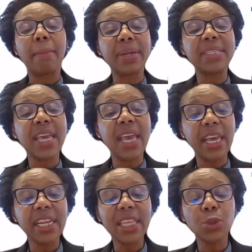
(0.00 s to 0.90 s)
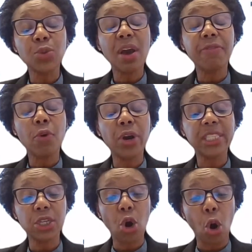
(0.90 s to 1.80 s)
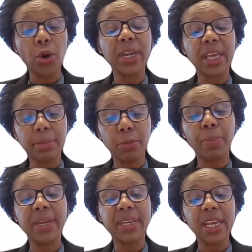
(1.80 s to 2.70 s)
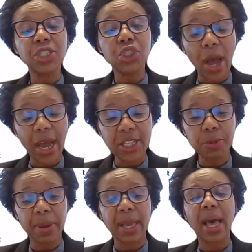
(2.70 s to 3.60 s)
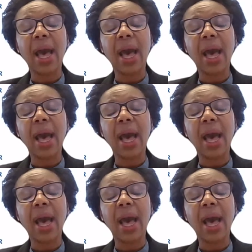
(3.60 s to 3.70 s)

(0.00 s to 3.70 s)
But the area that we are focusing on at the moment is Johannesburg.